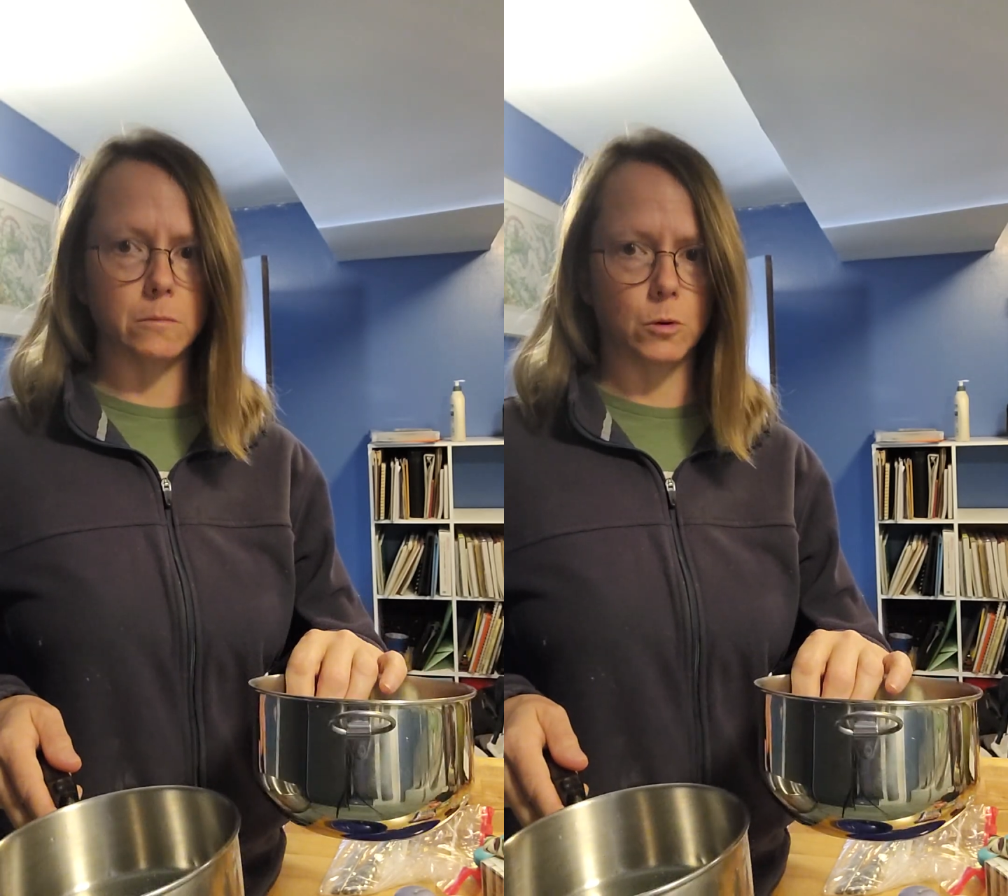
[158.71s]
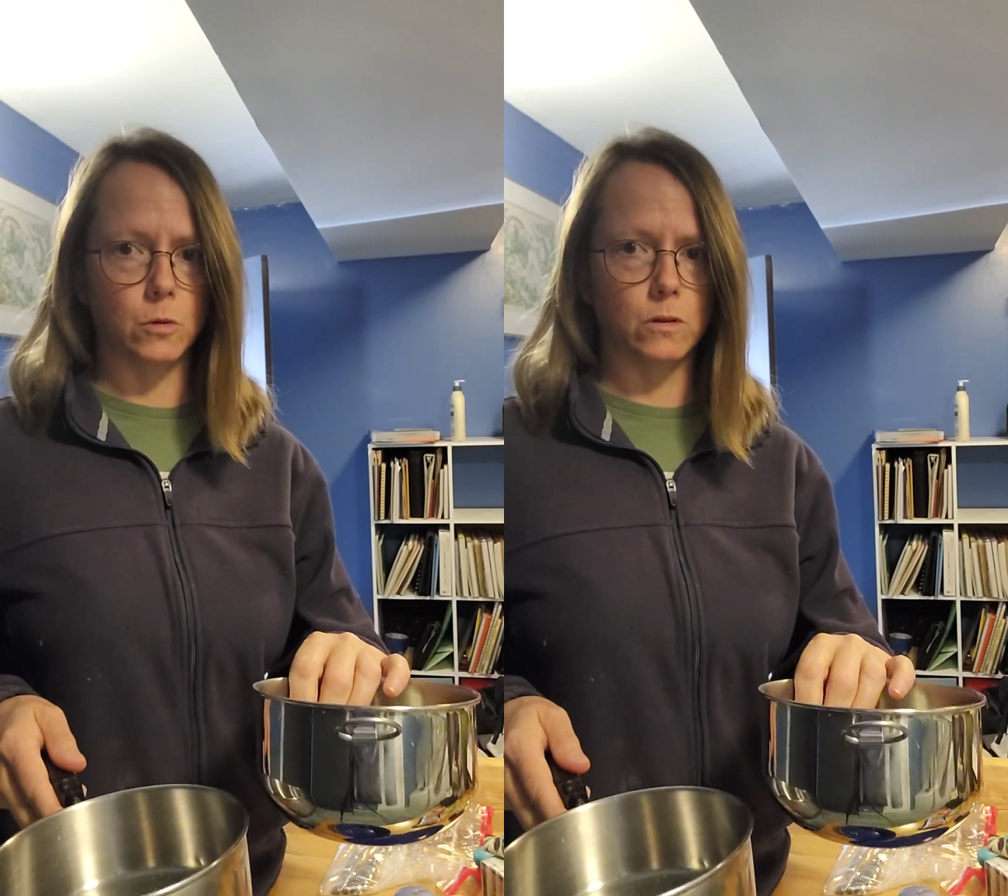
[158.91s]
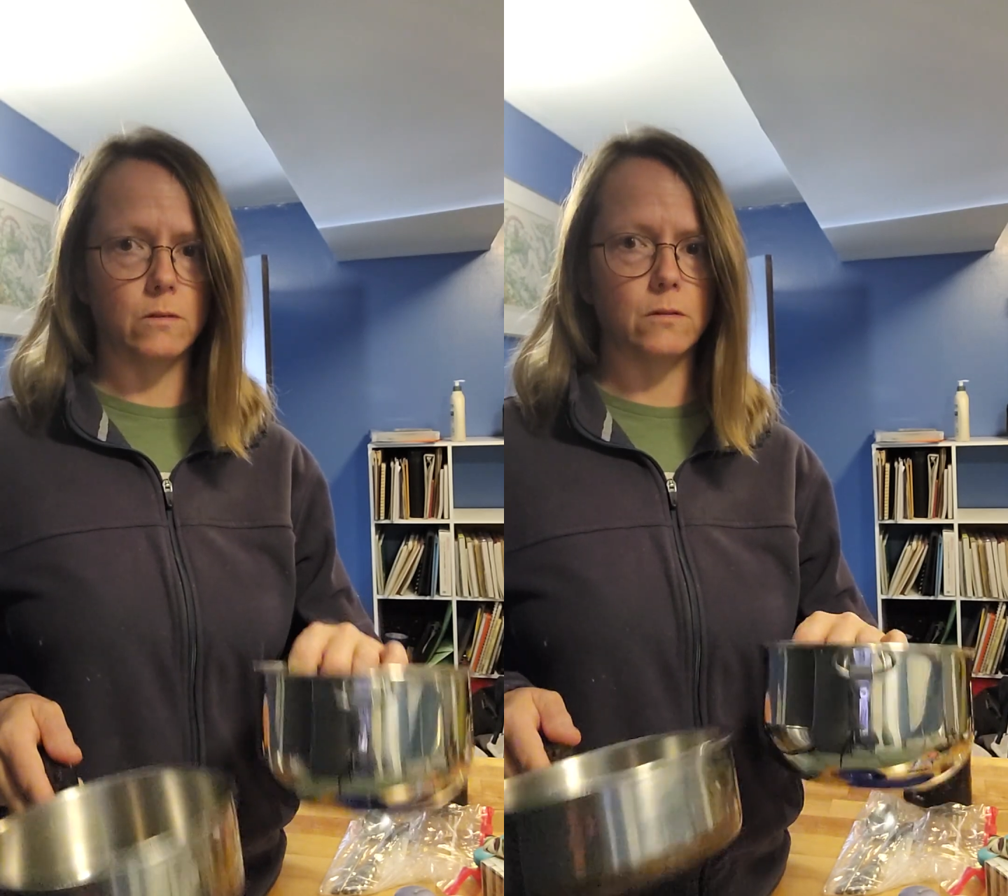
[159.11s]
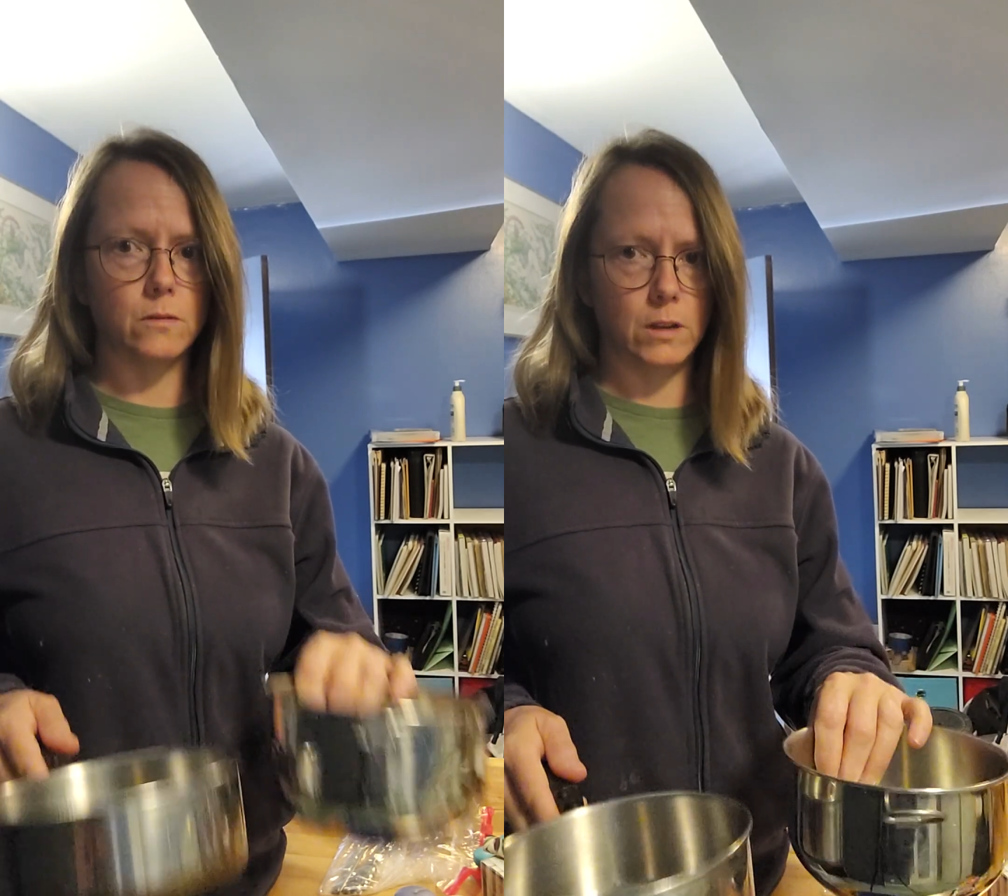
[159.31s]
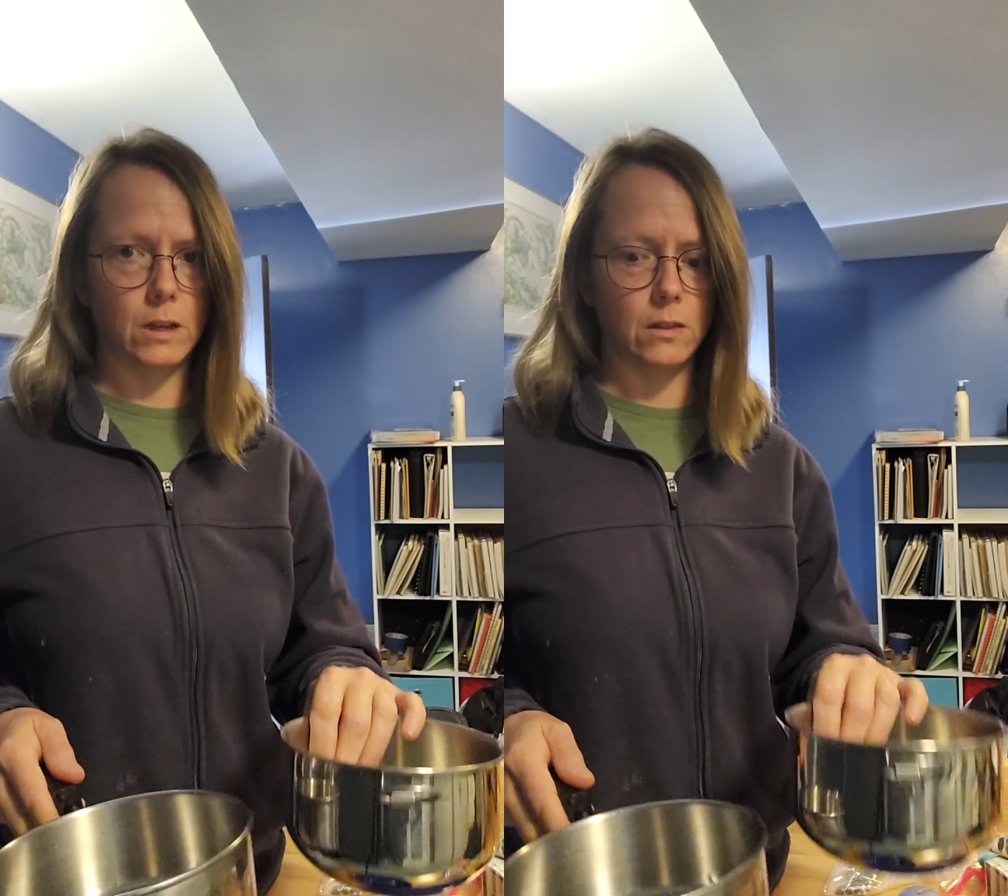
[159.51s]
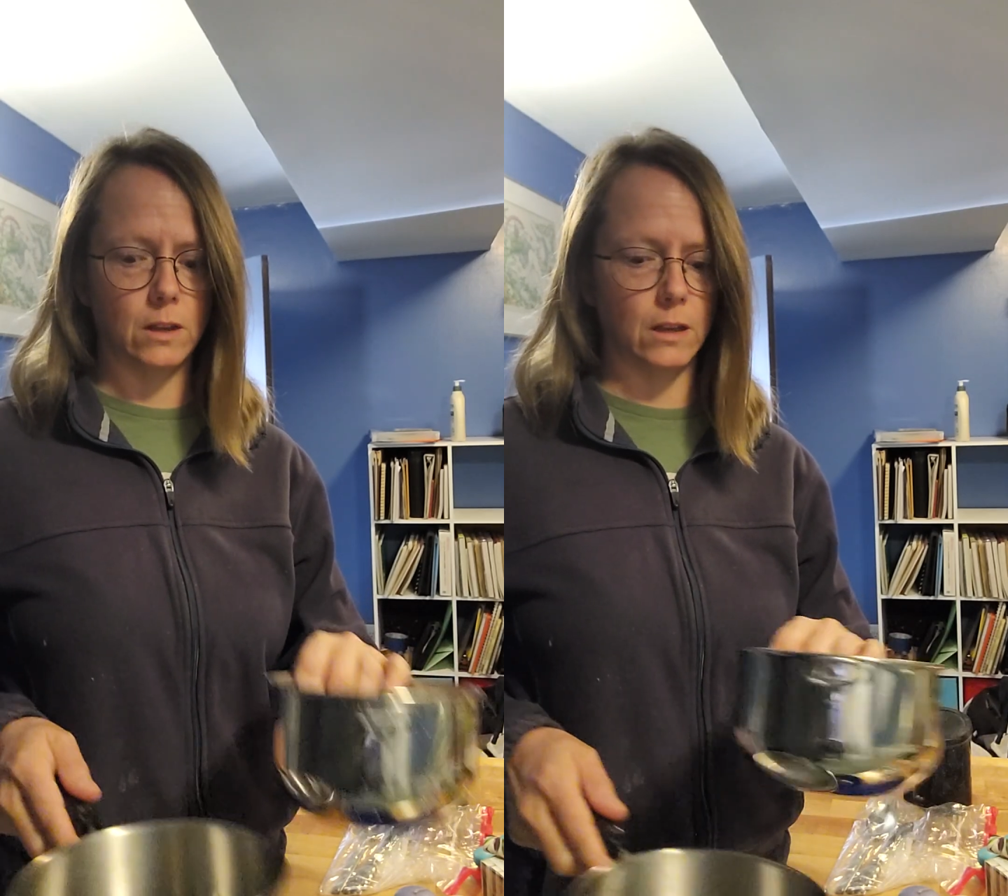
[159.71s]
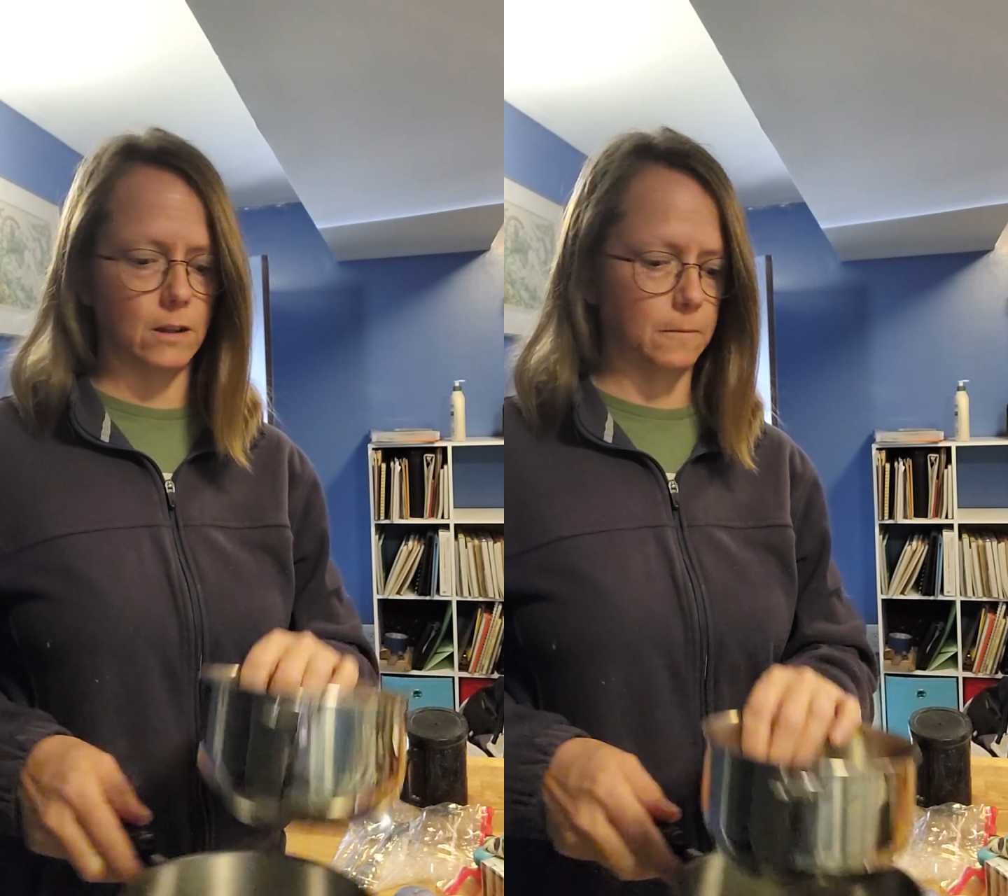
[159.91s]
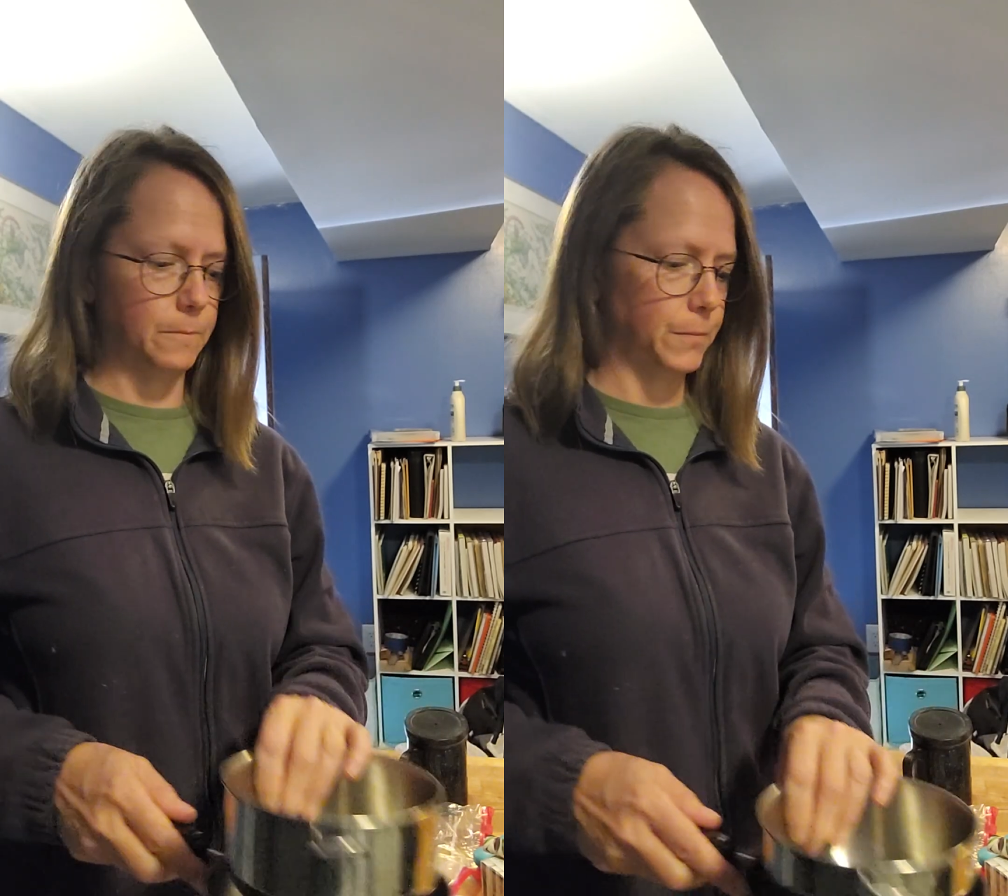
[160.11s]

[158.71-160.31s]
bowl in the kit.